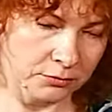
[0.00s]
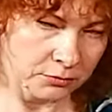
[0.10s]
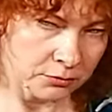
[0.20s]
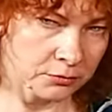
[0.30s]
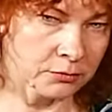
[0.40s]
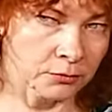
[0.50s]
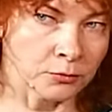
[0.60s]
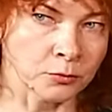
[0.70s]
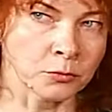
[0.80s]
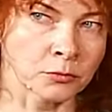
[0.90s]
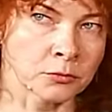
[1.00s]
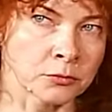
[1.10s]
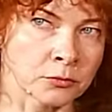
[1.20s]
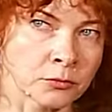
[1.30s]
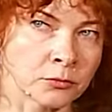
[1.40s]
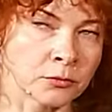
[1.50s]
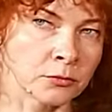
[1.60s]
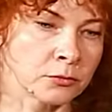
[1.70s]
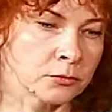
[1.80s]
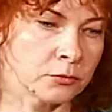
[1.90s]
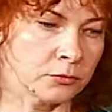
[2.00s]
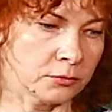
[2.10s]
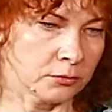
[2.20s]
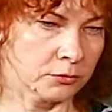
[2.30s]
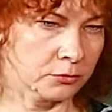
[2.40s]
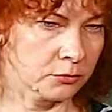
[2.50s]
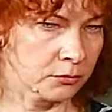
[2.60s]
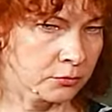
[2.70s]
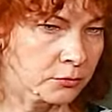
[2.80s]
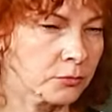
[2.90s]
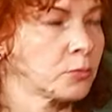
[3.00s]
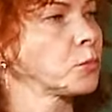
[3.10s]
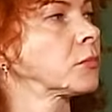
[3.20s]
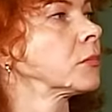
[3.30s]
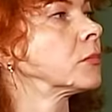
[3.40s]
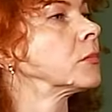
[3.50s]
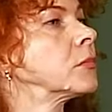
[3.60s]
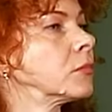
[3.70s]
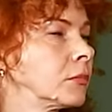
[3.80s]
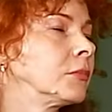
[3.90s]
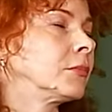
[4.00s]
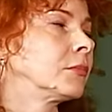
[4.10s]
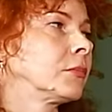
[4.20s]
[no speech]